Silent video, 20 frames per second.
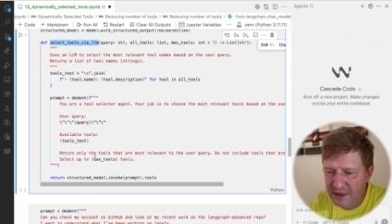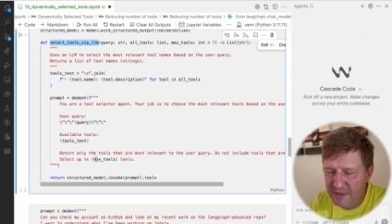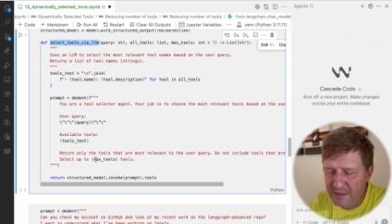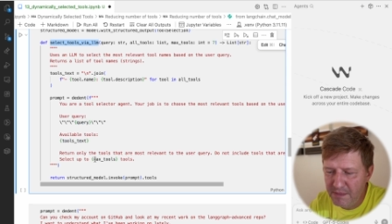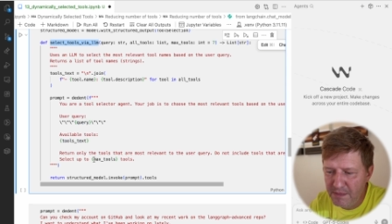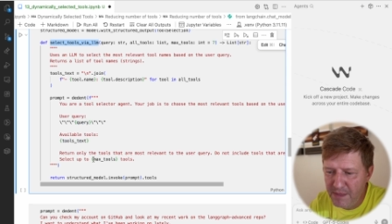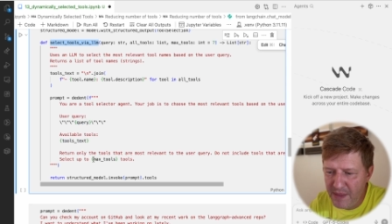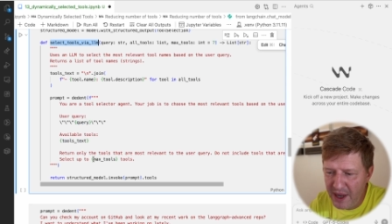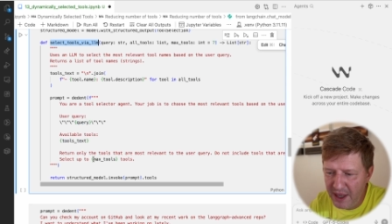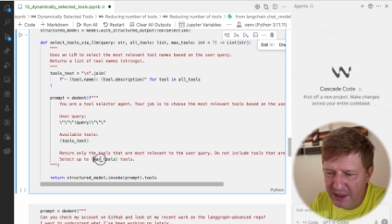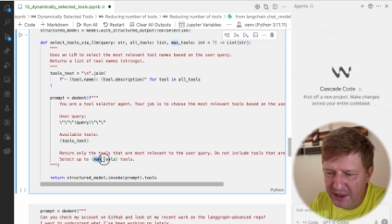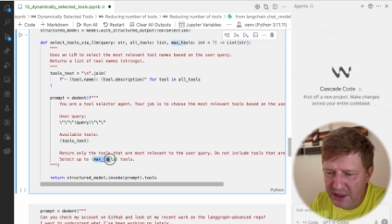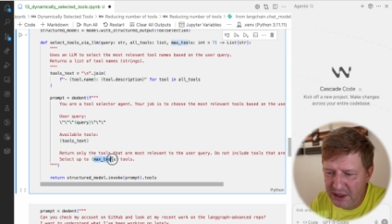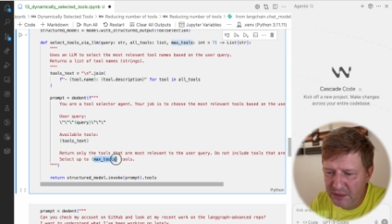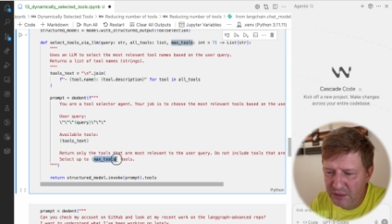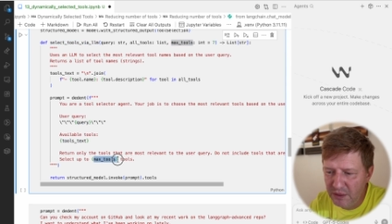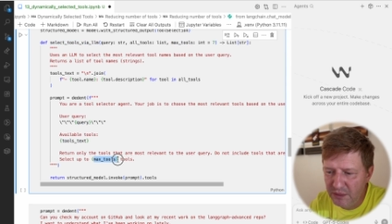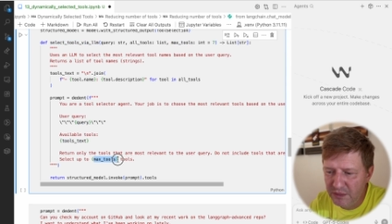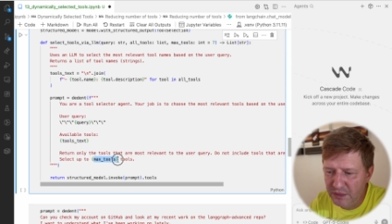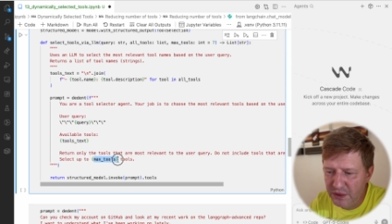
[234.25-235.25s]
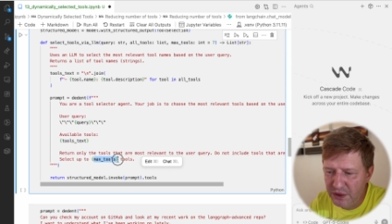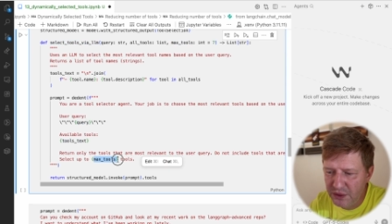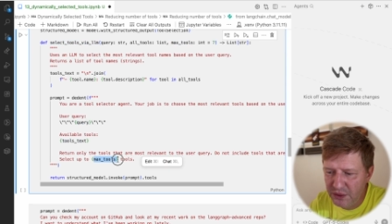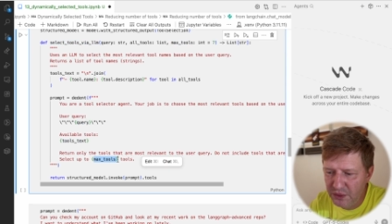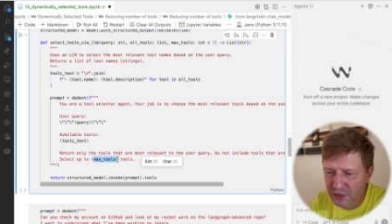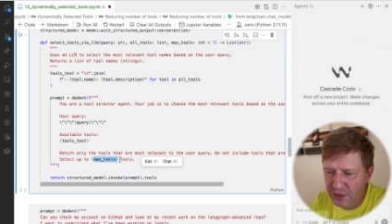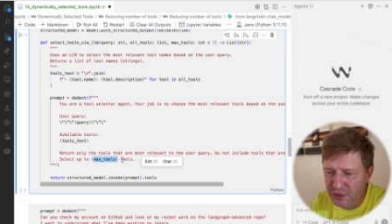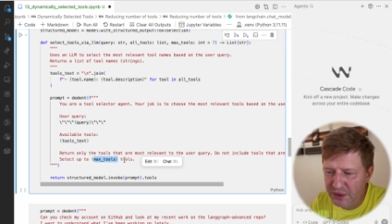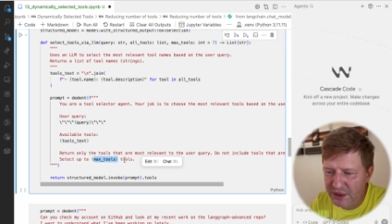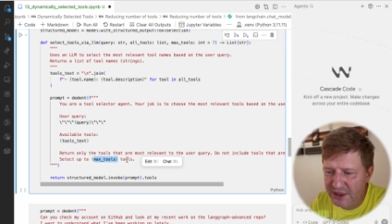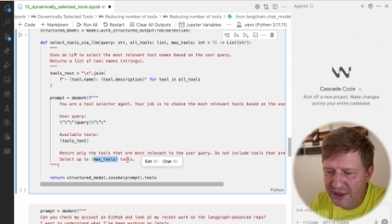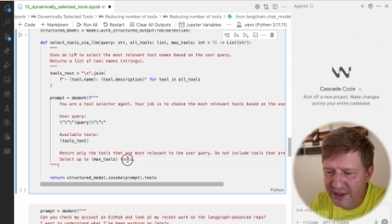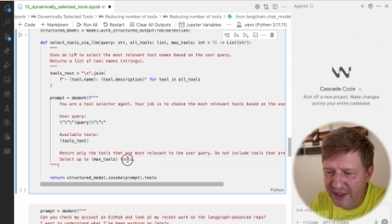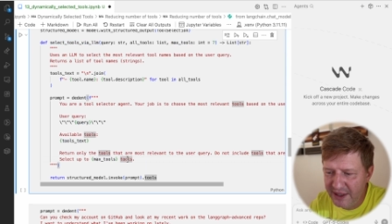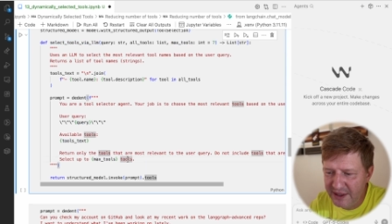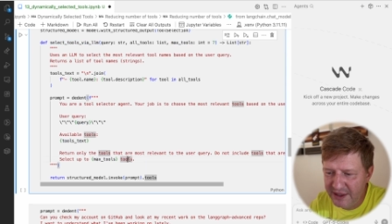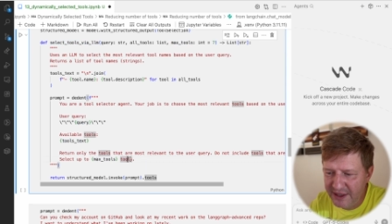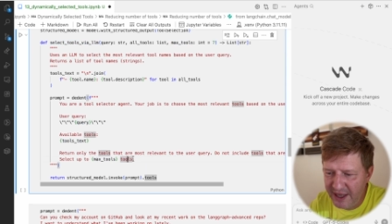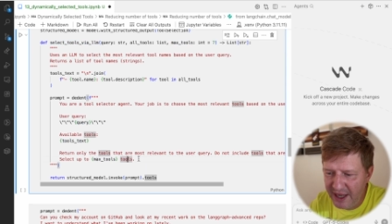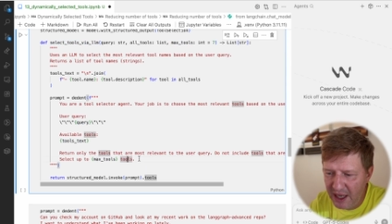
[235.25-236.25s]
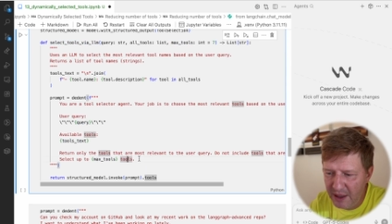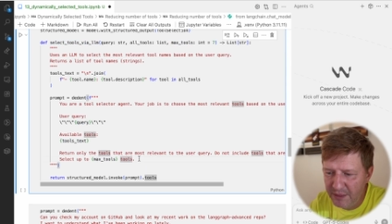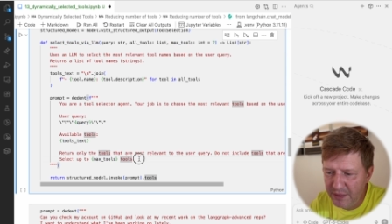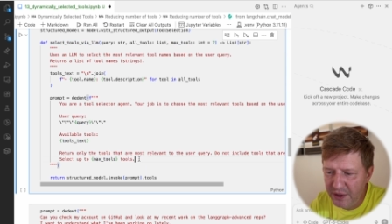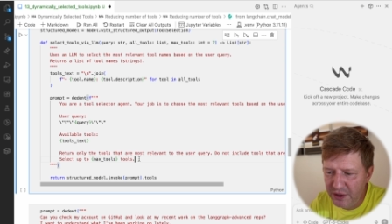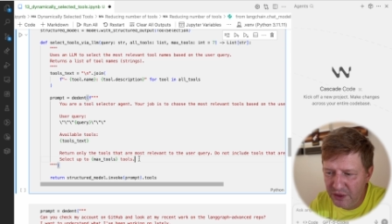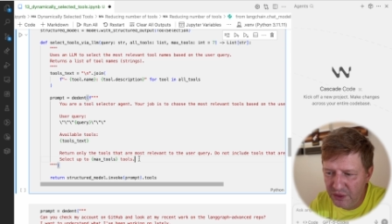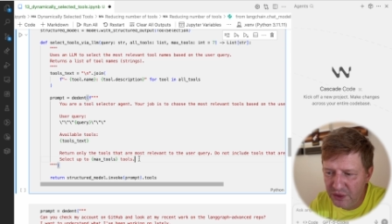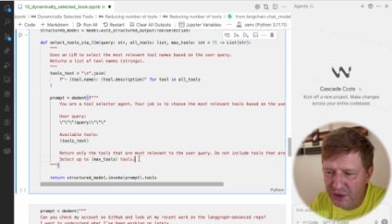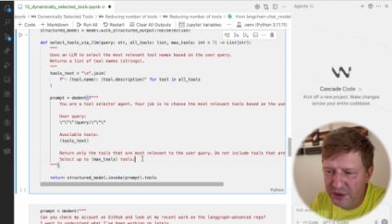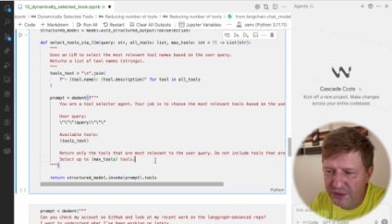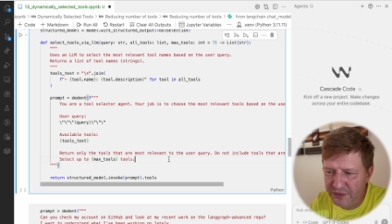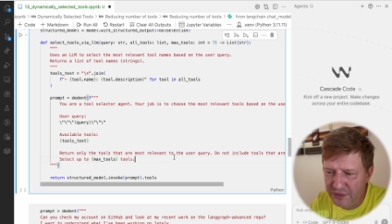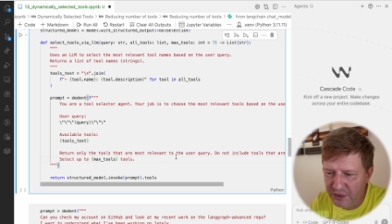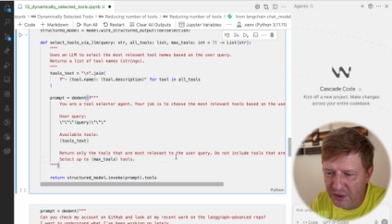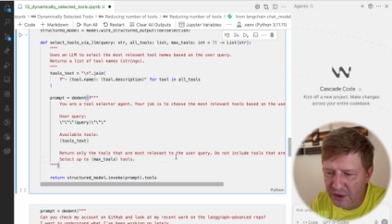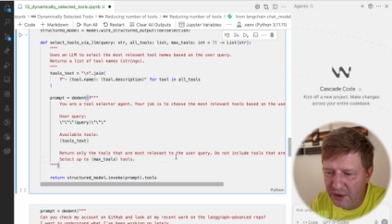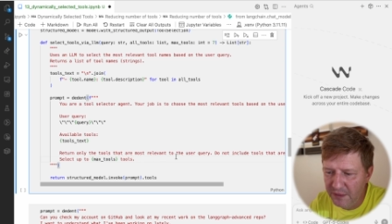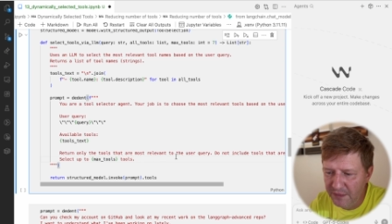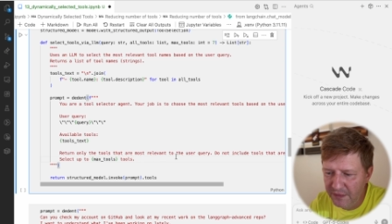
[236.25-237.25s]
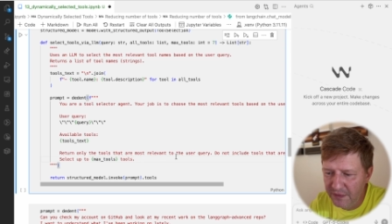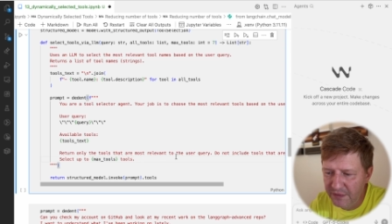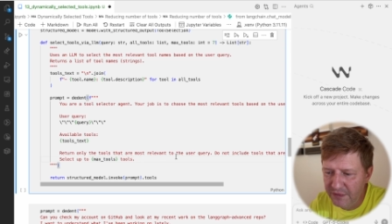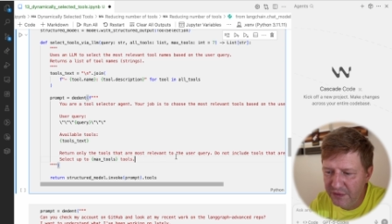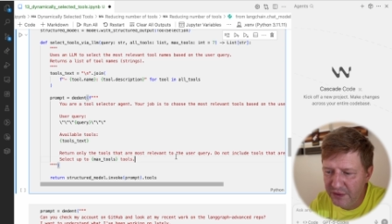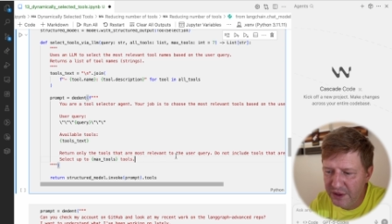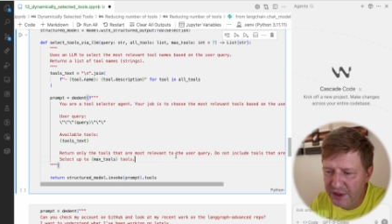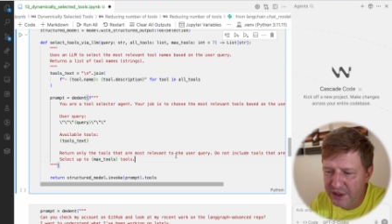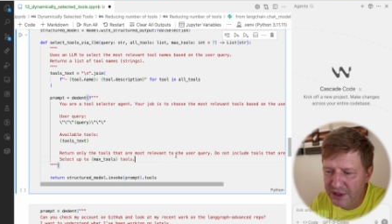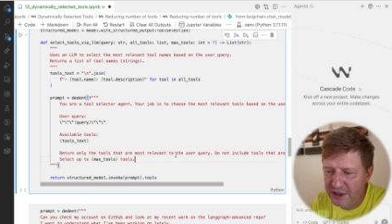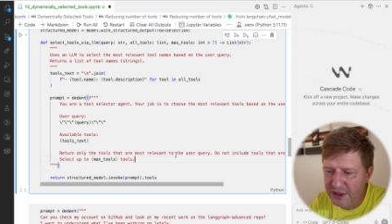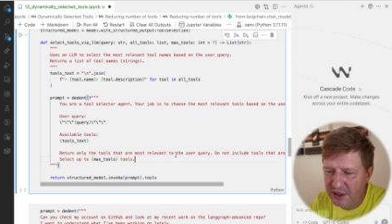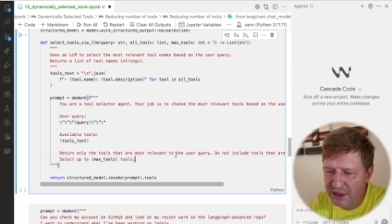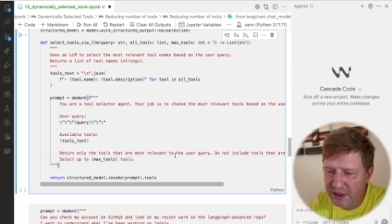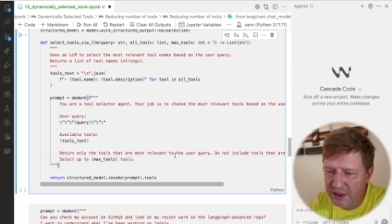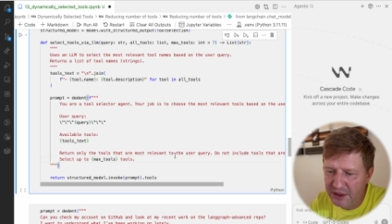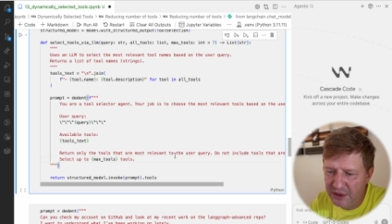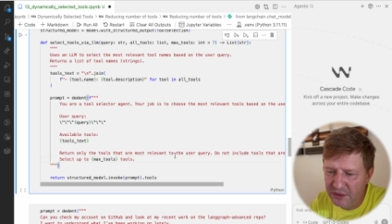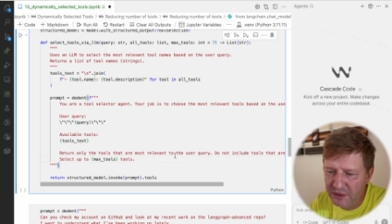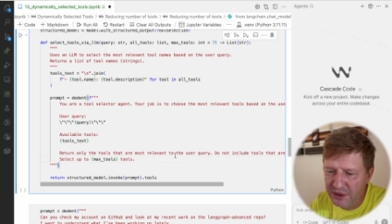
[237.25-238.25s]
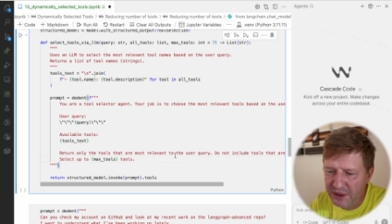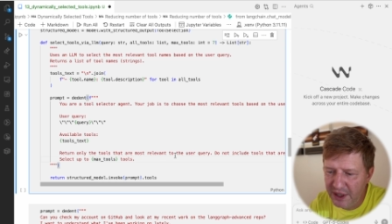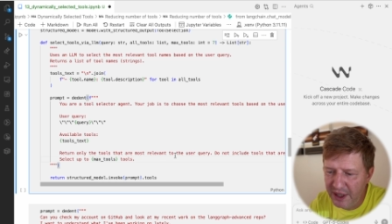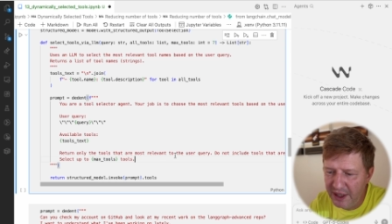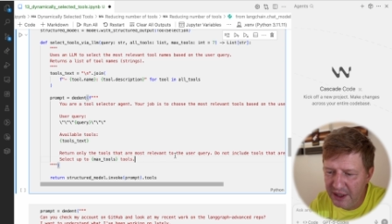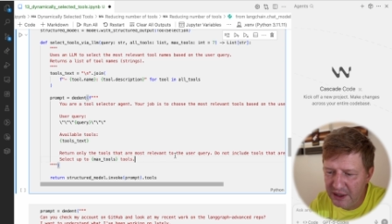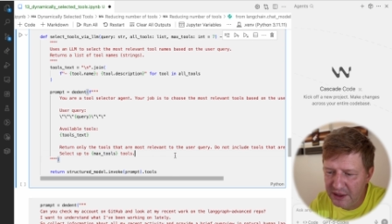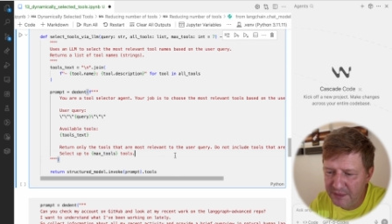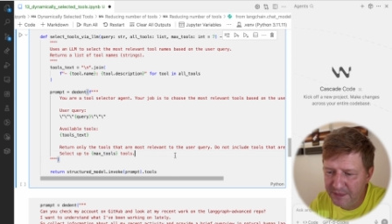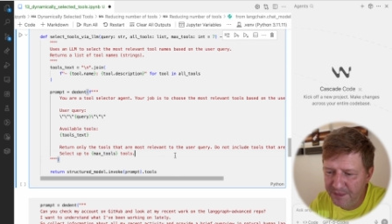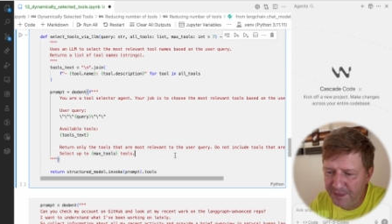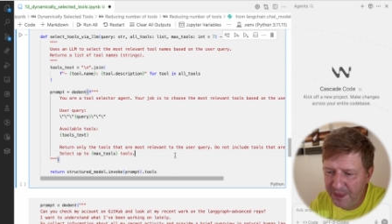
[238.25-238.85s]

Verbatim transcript: maximum tools that can be useful for this uh, use case.